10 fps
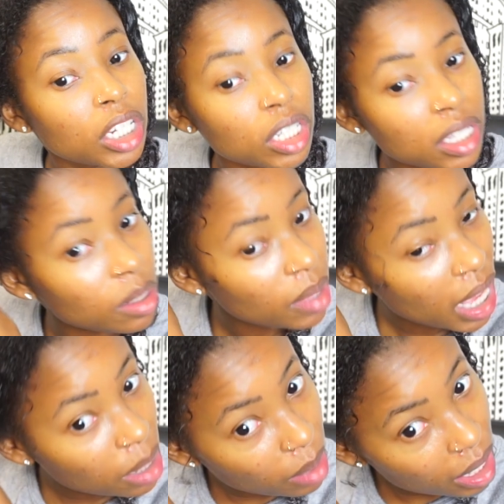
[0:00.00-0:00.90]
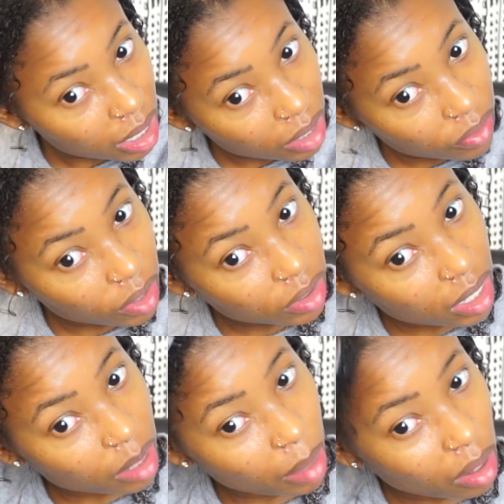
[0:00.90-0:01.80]
just keep that in mind if you're
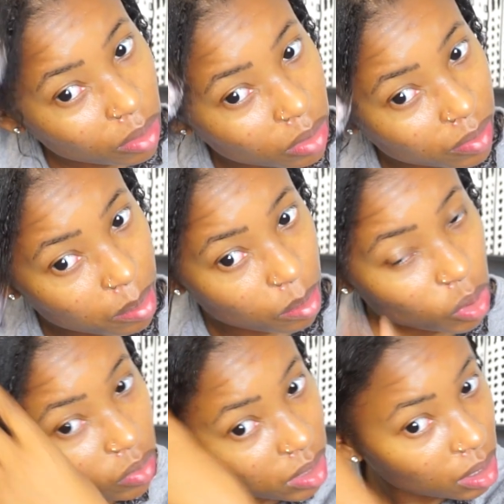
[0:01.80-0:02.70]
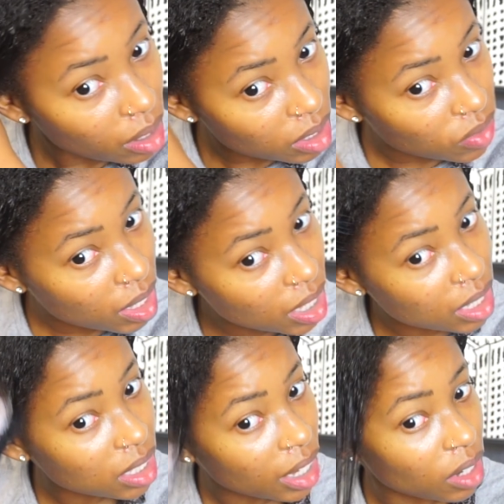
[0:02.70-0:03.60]
thinking about moving to Las
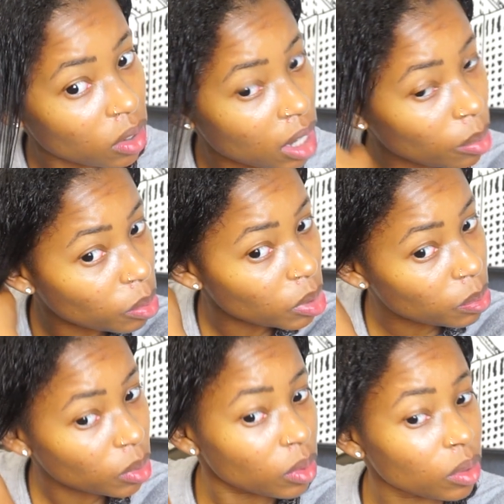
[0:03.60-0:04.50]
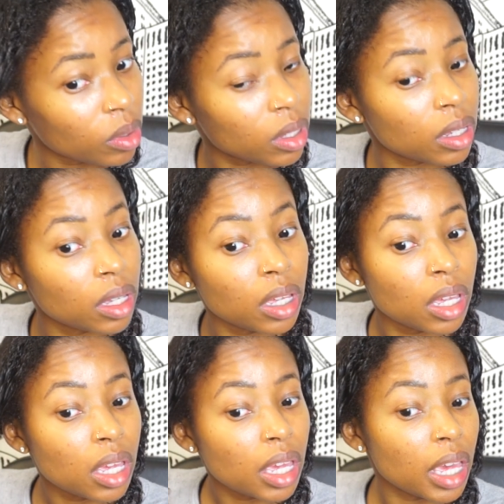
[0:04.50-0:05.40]
Vegas. I know a couple people
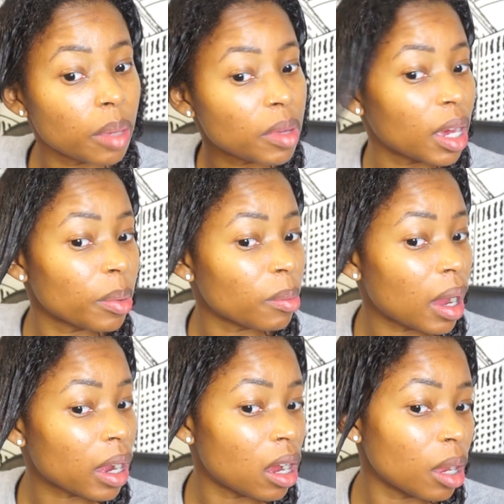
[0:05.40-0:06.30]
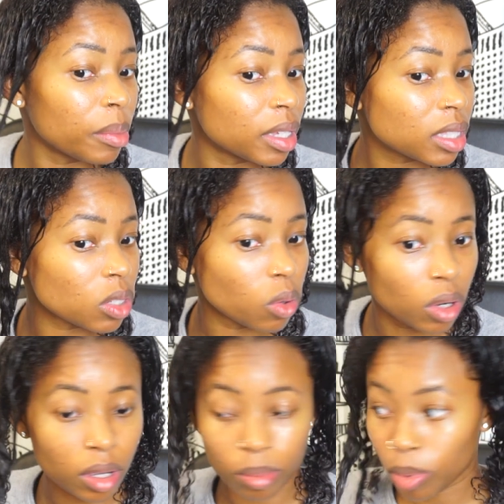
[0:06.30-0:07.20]
hit me up in my comments
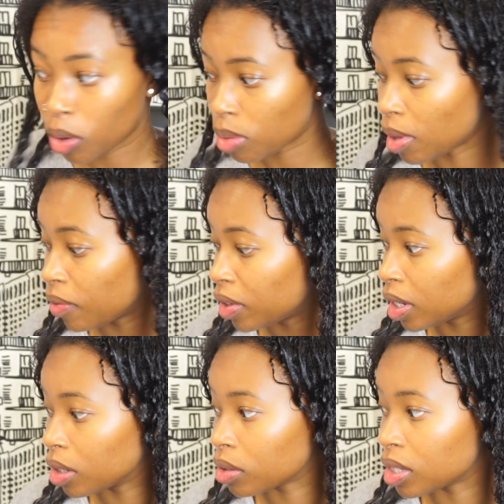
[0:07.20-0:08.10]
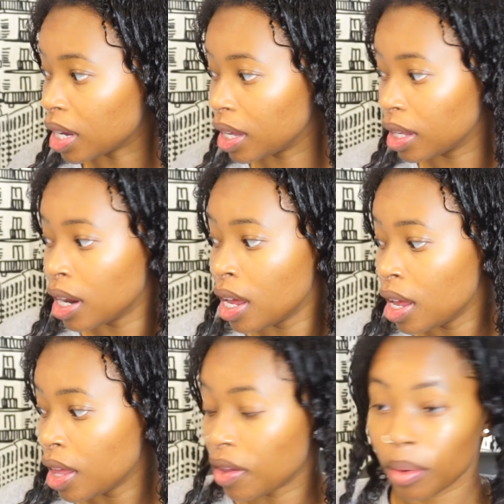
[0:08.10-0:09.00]
on both my videos saying
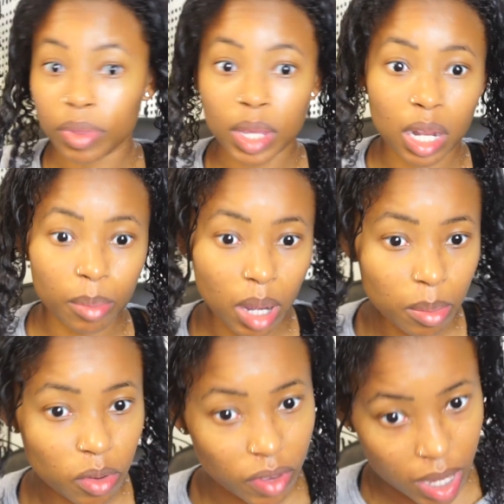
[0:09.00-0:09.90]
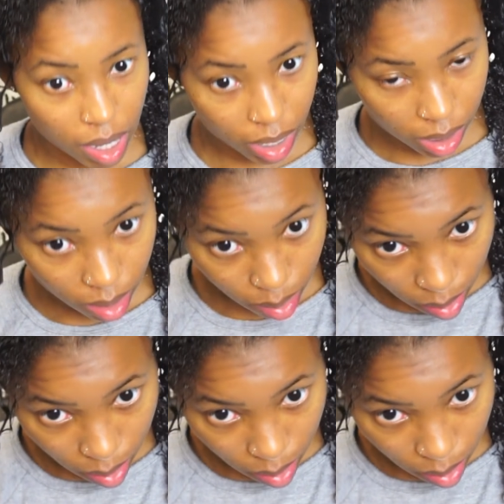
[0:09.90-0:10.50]
they were thinking about moving here,